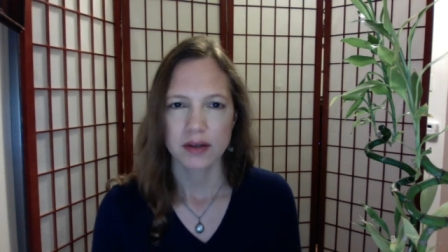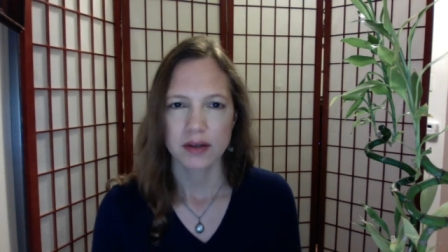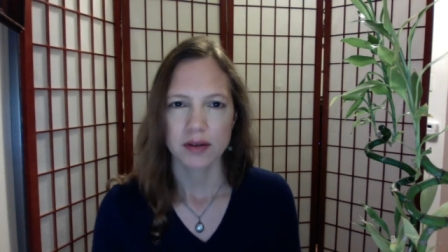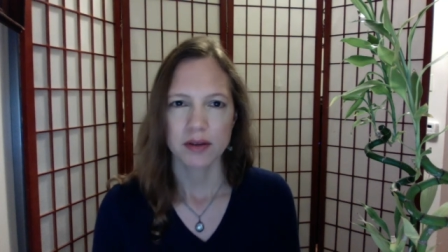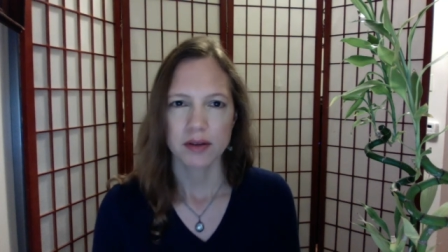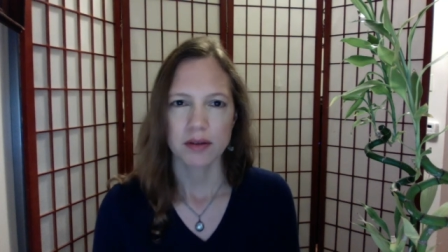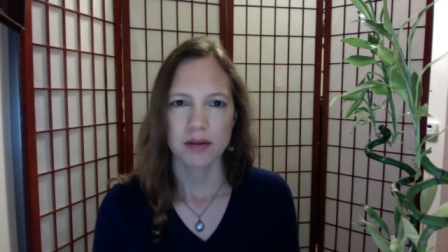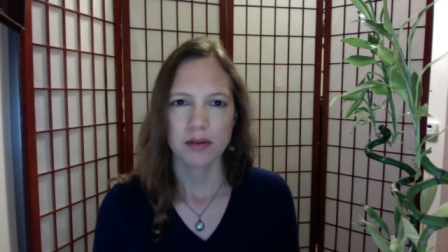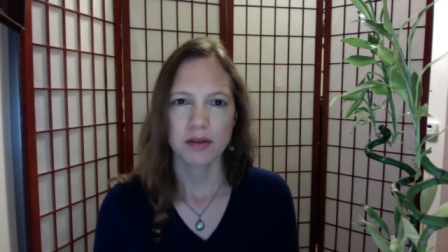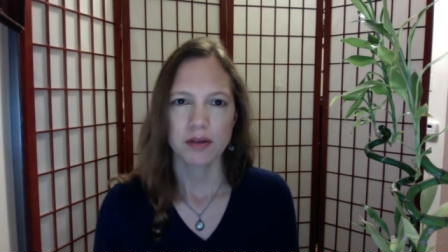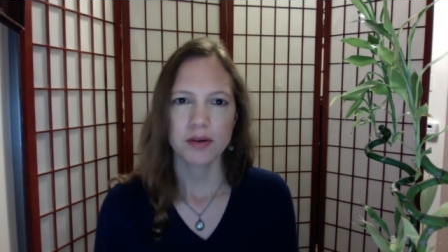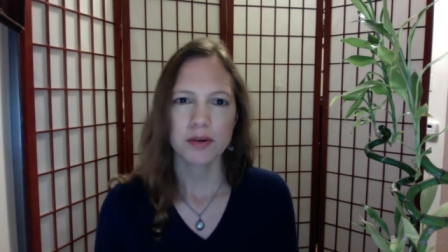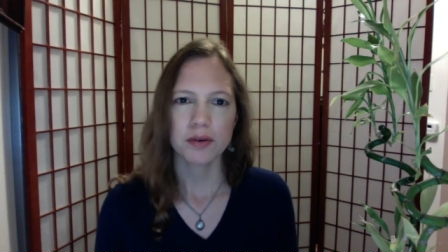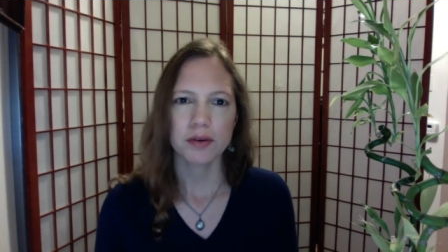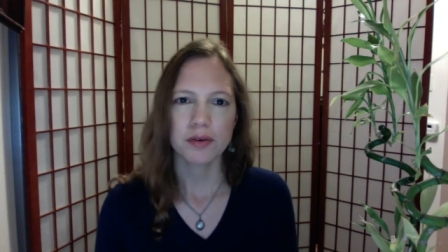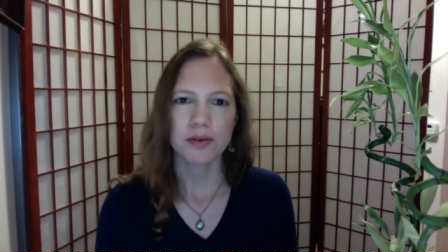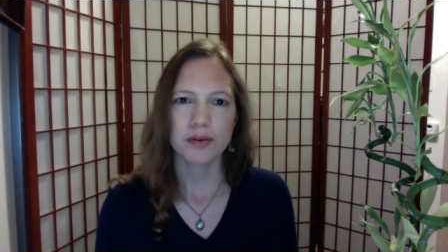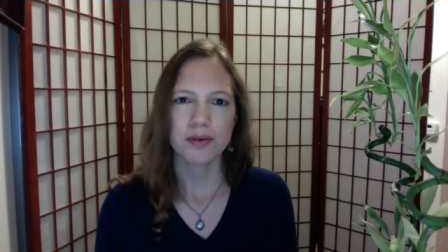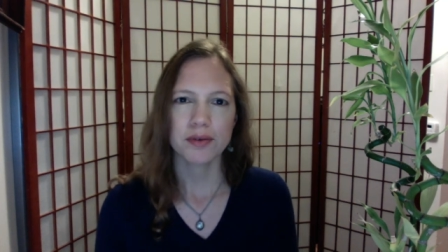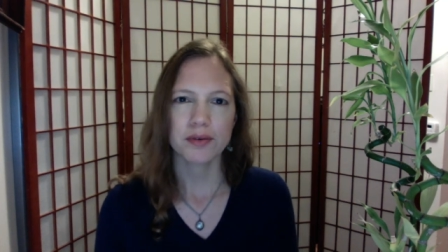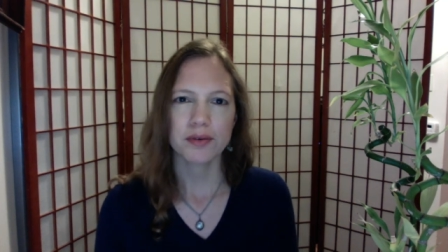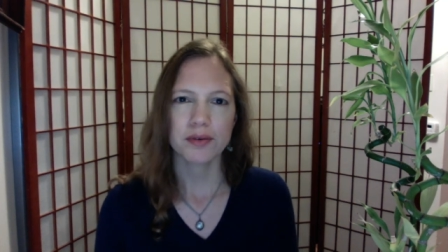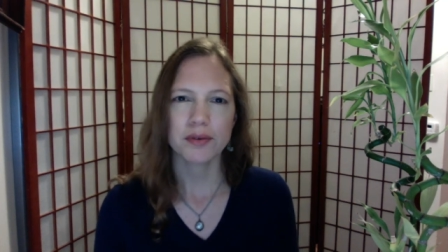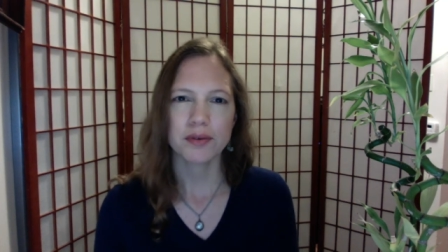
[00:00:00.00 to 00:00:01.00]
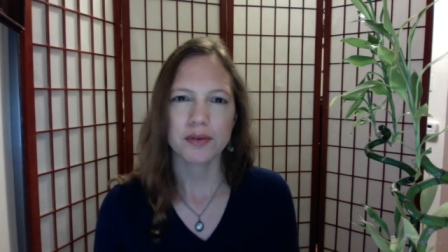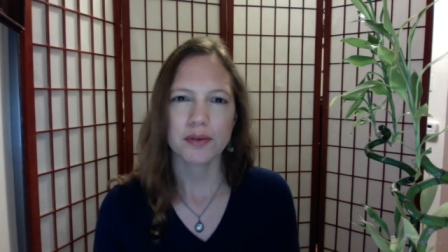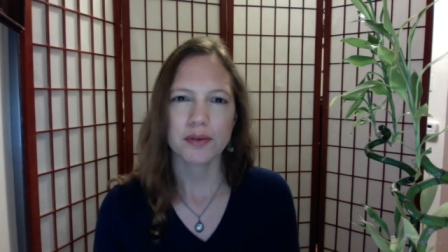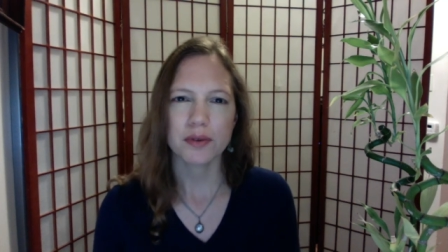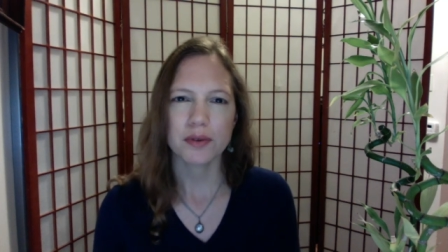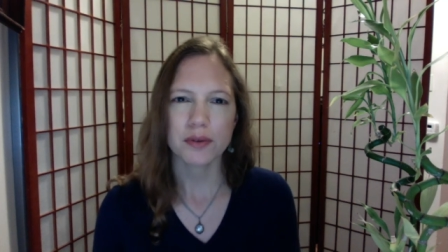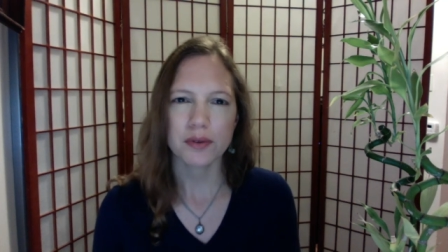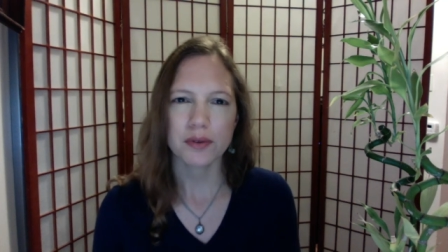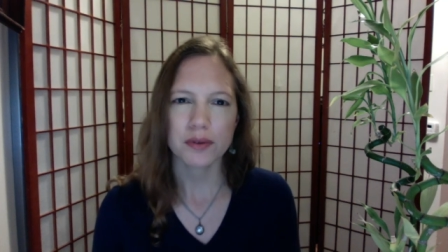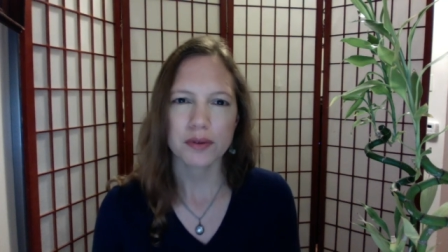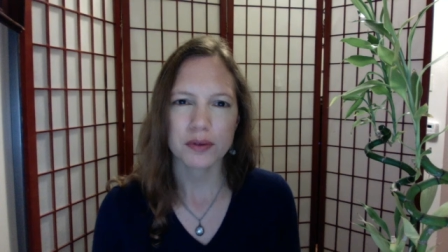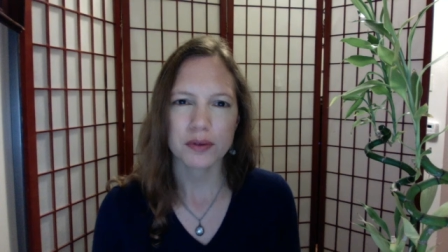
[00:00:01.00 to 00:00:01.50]
They're
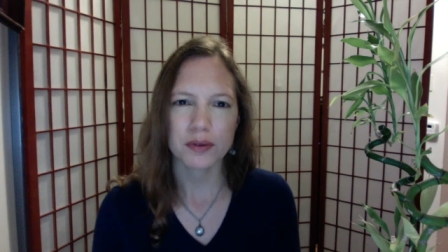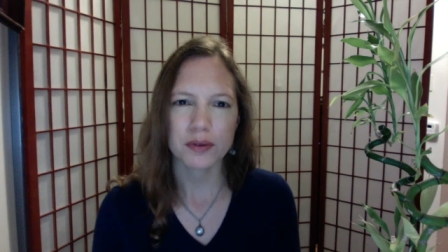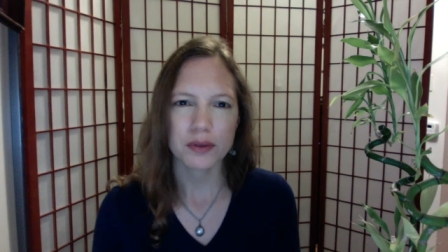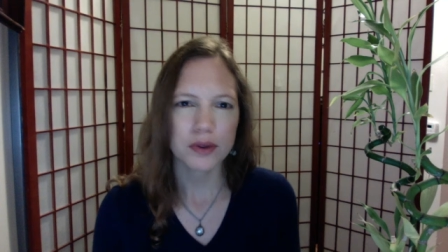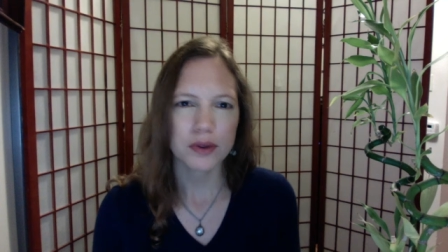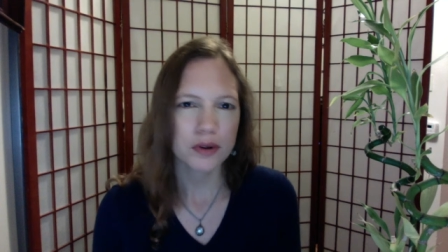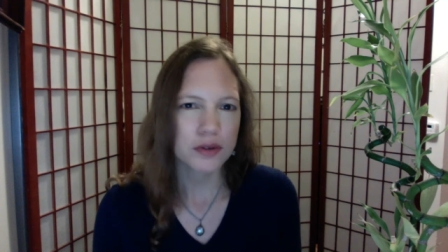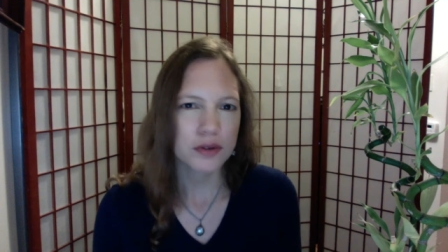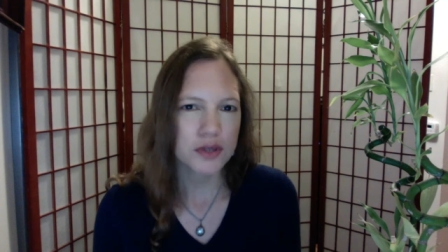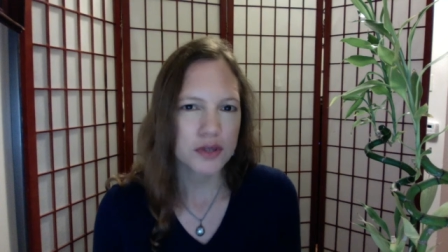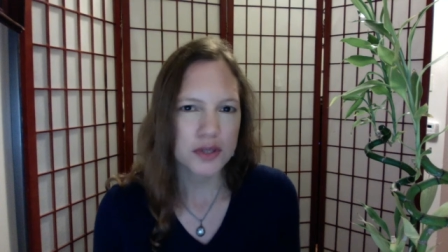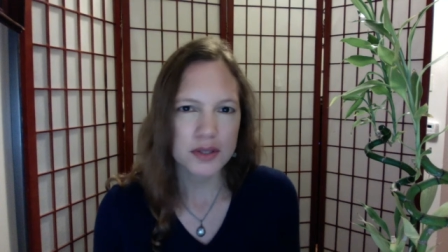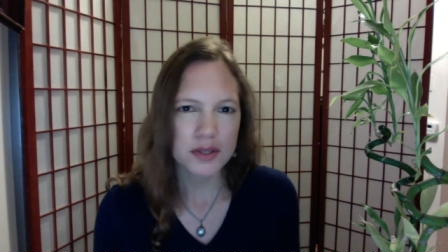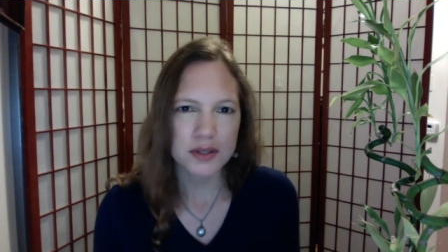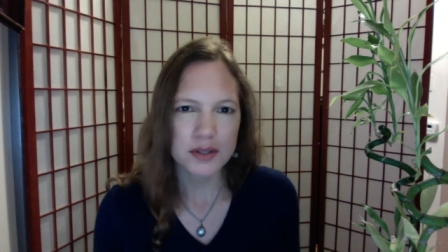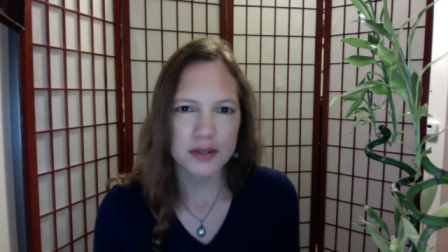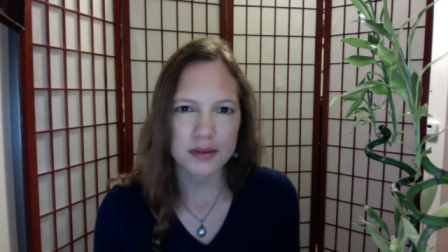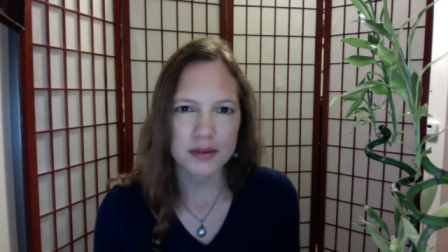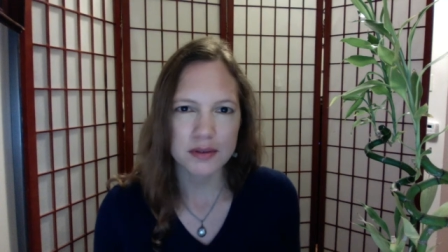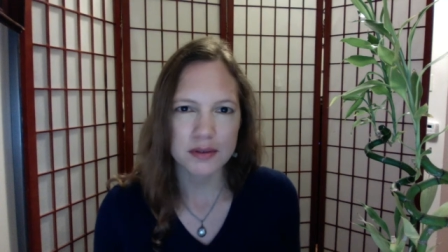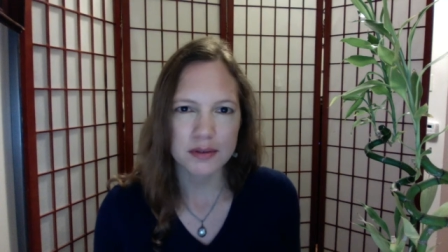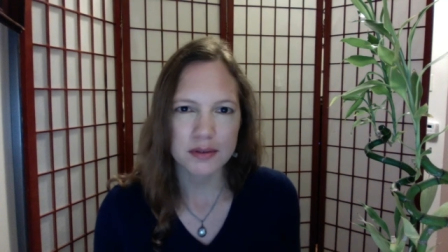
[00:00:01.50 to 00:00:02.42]
they're just